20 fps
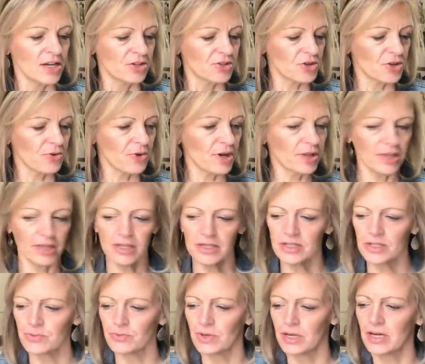So on
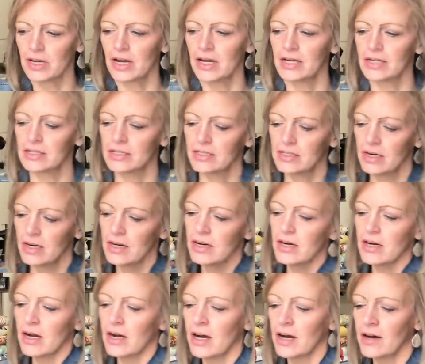this one, I
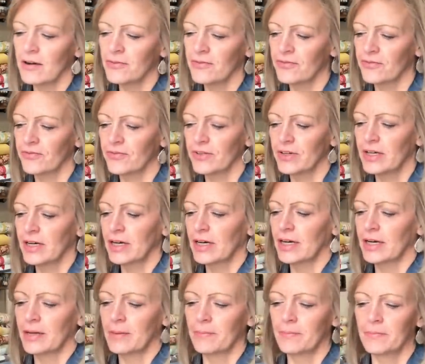started off,
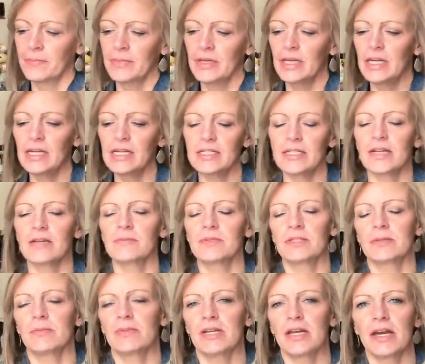um, anytime
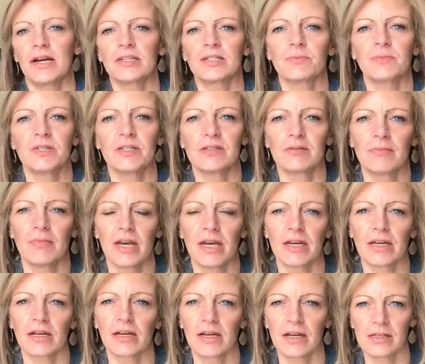somebody asks me to
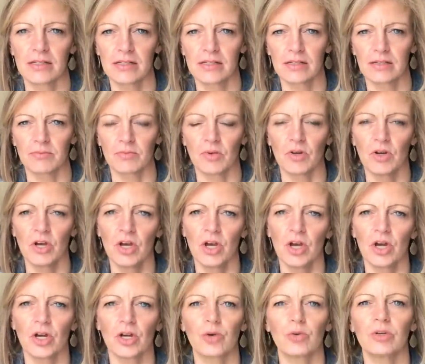make a custom
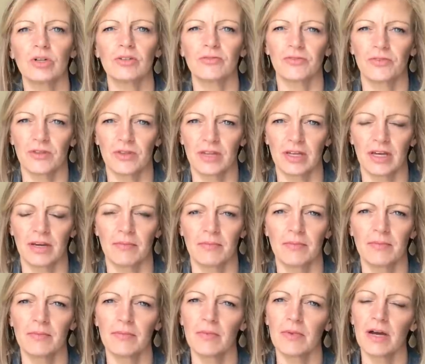quilt for
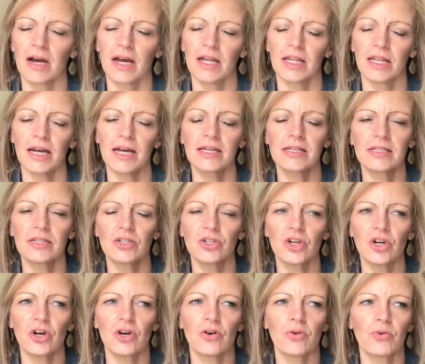them, I like to
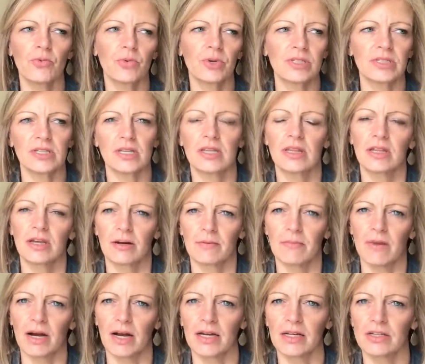know what's in their
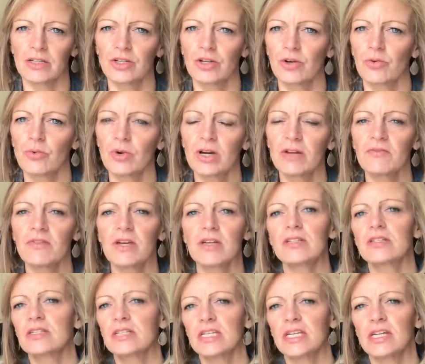mind. You know, what have they
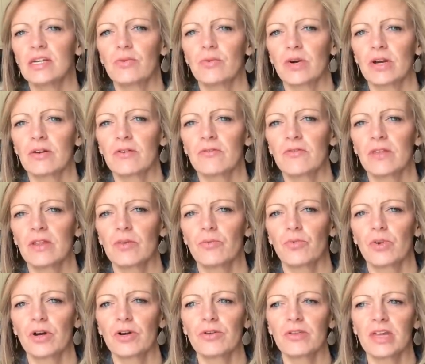seen? What are, the,
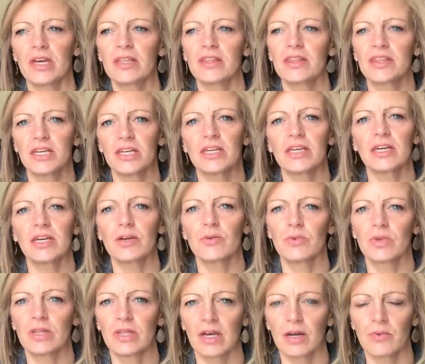what are they thinking
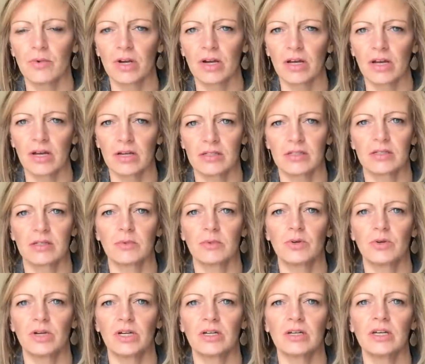when they want a custom
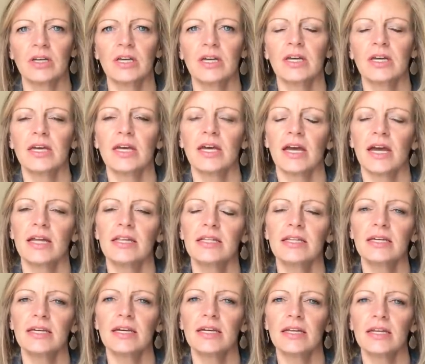quilt? And
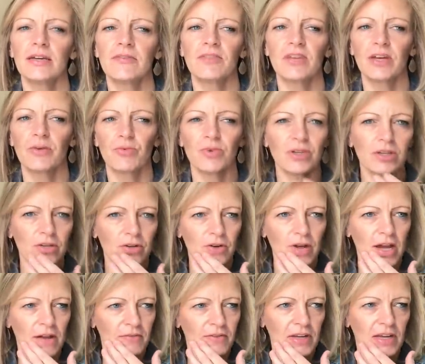then if they really don't
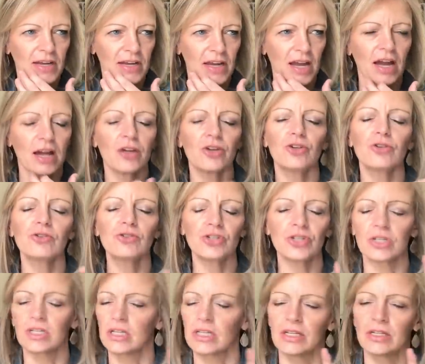have any,
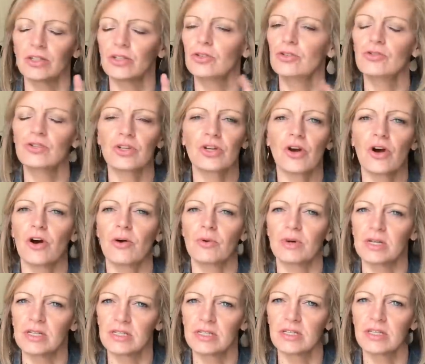usually, usually
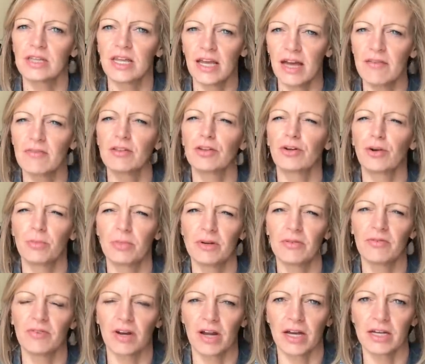always, they have a little bit
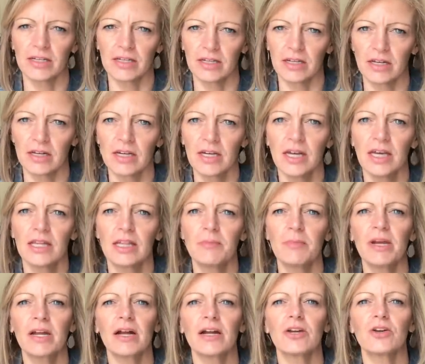of an idea. They
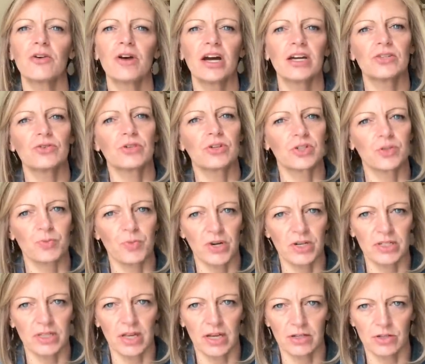may not know how to
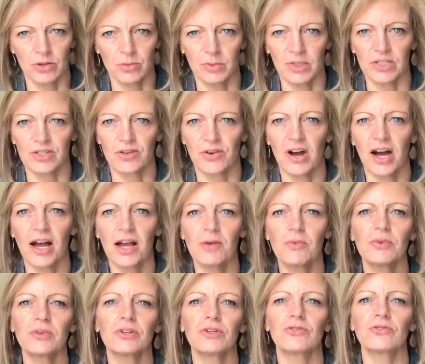express that to me. So I
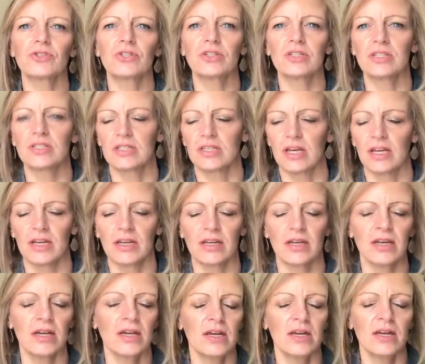will usually send
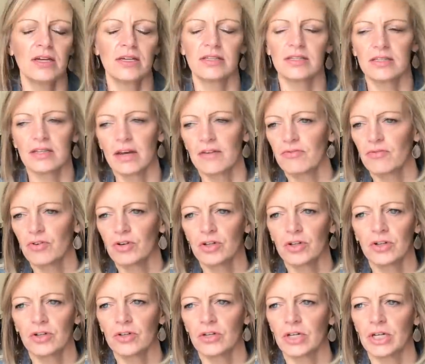
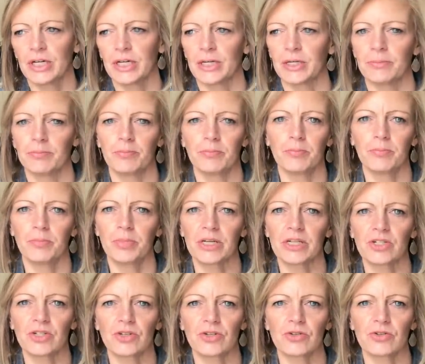several um,
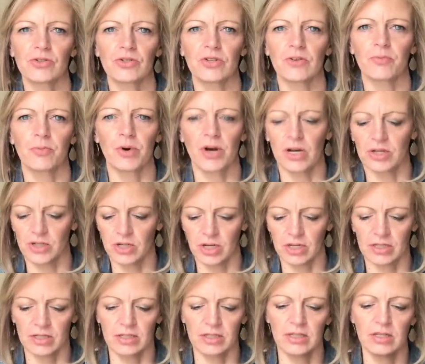pictures of
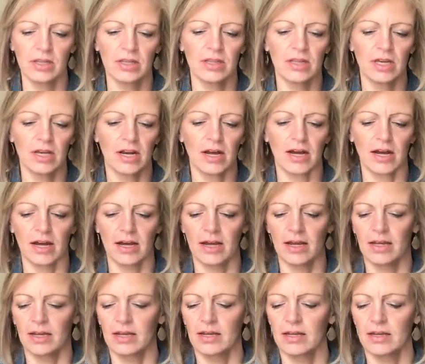projects that
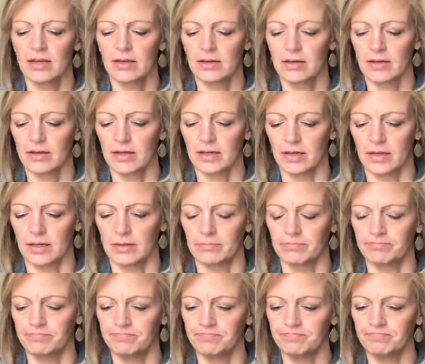I
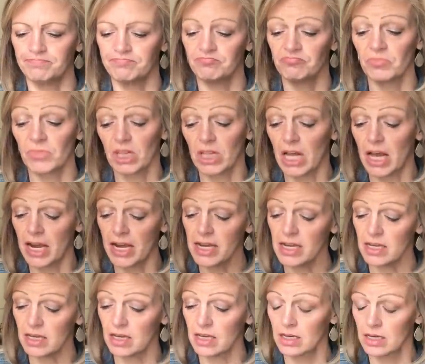um,
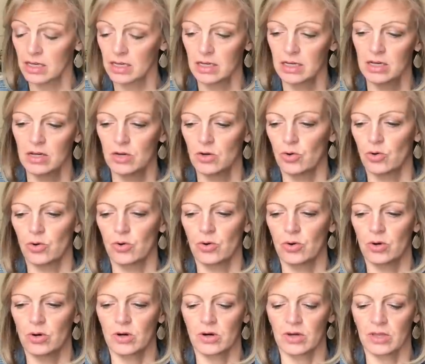like
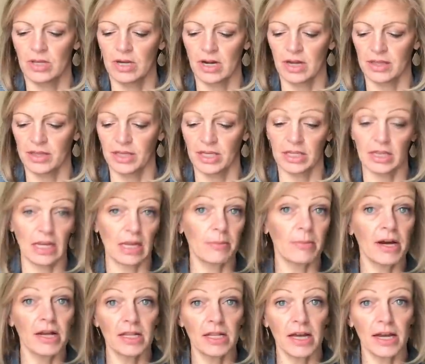or that I think they
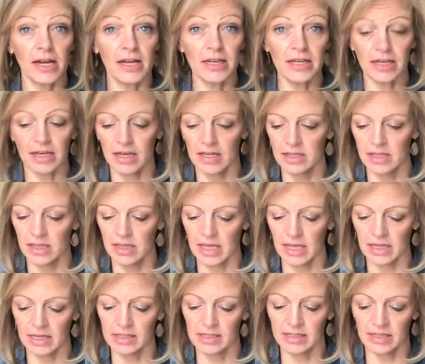might like. And then they
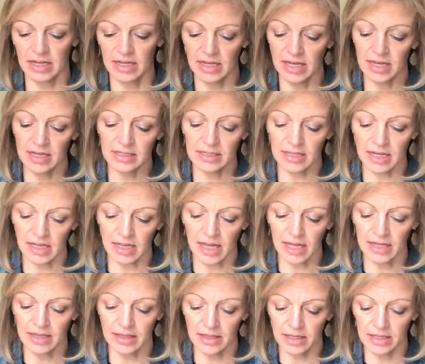can say, yes, I
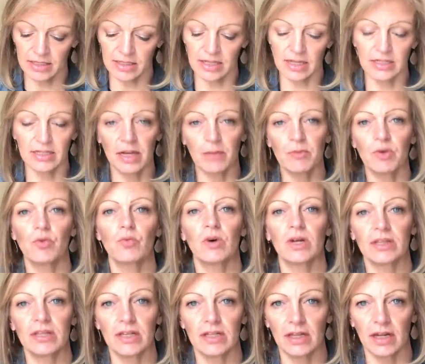like this, and tell me
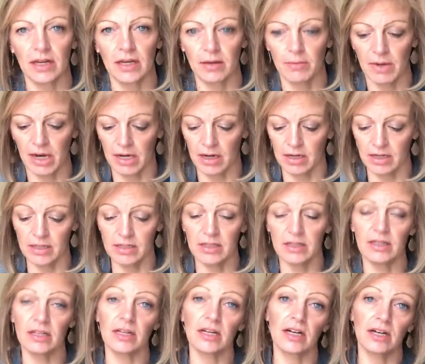what they like about it. Is
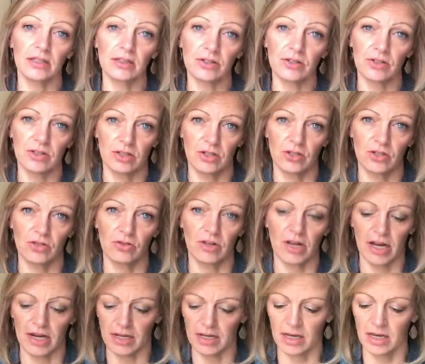it the colors that you
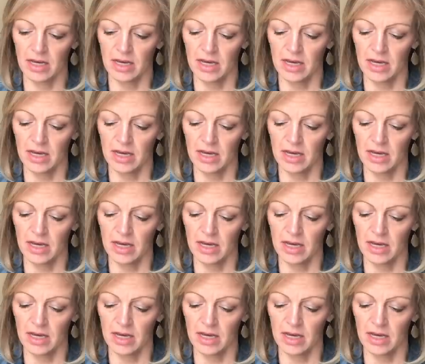like?